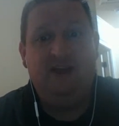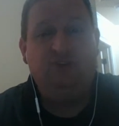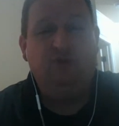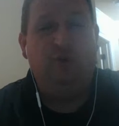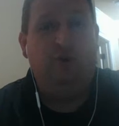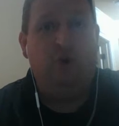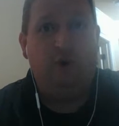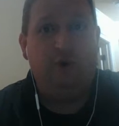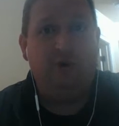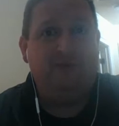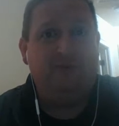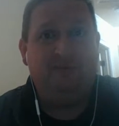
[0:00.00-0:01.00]
So in
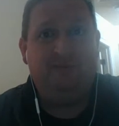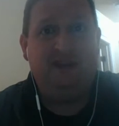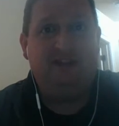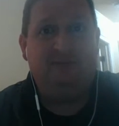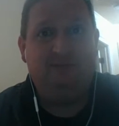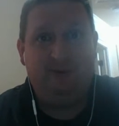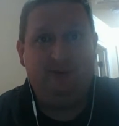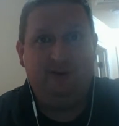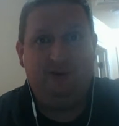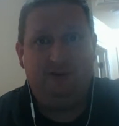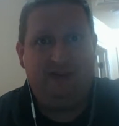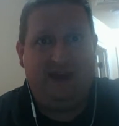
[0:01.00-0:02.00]
order for me to be able to
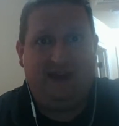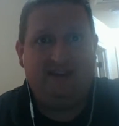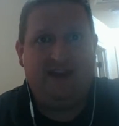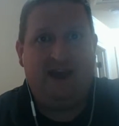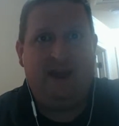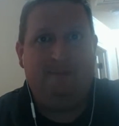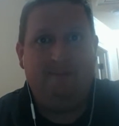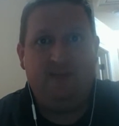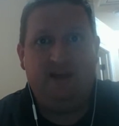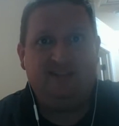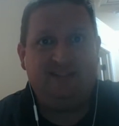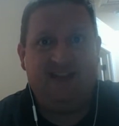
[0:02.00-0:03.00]
do that, I
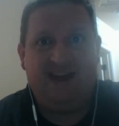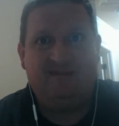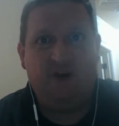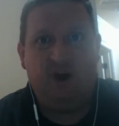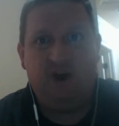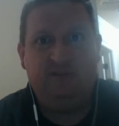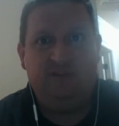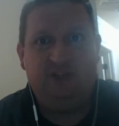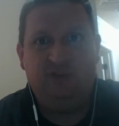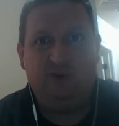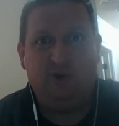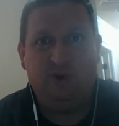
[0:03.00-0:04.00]
must have all of
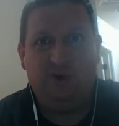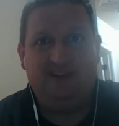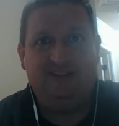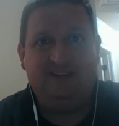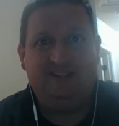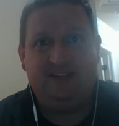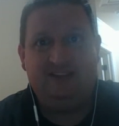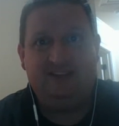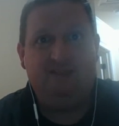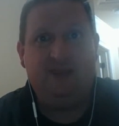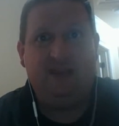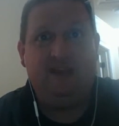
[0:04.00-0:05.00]
these recordings sent
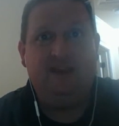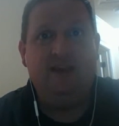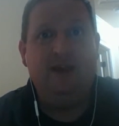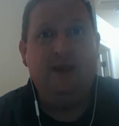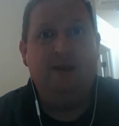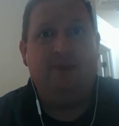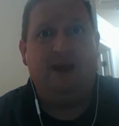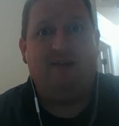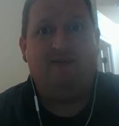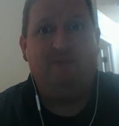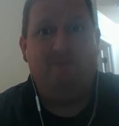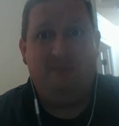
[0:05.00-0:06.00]
to me by
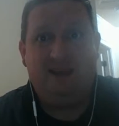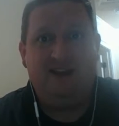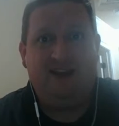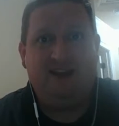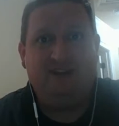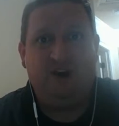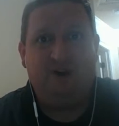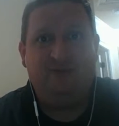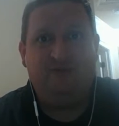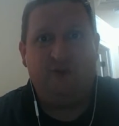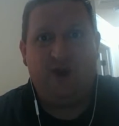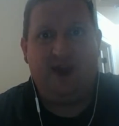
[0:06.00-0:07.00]
midnight on
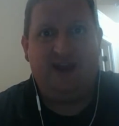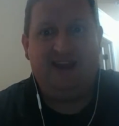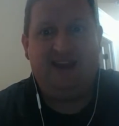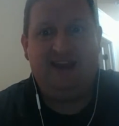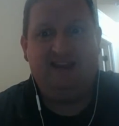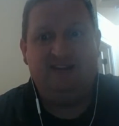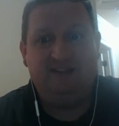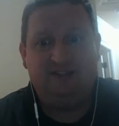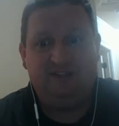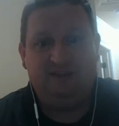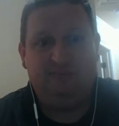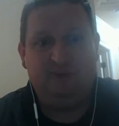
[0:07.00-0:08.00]
Friday,
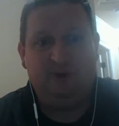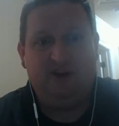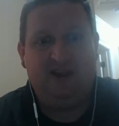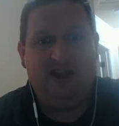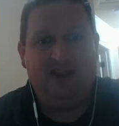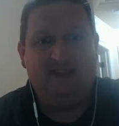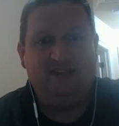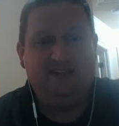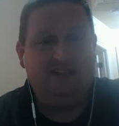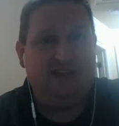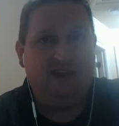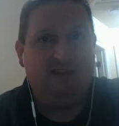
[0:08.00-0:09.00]
December
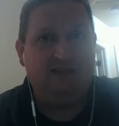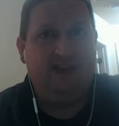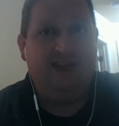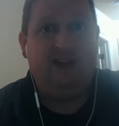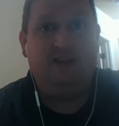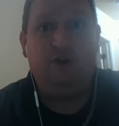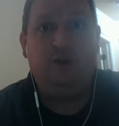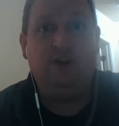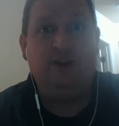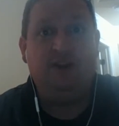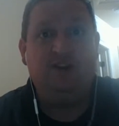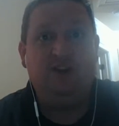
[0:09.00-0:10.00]
18th. And if you can
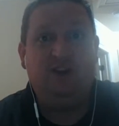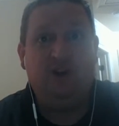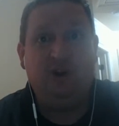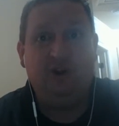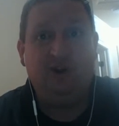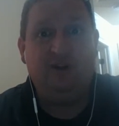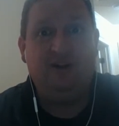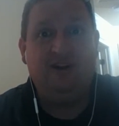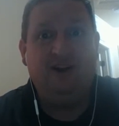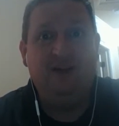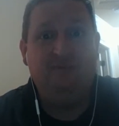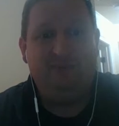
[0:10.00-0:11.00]
get it done earlier,
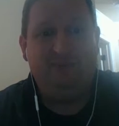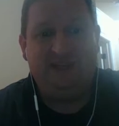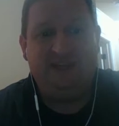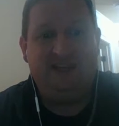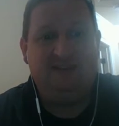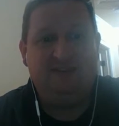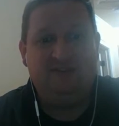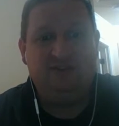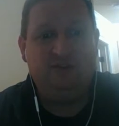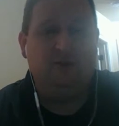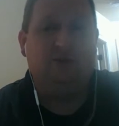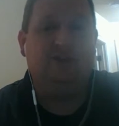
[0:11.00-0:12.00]
please
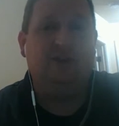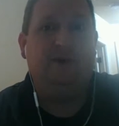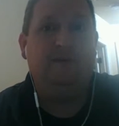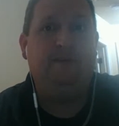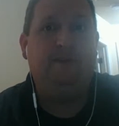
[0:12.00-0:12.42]
do so.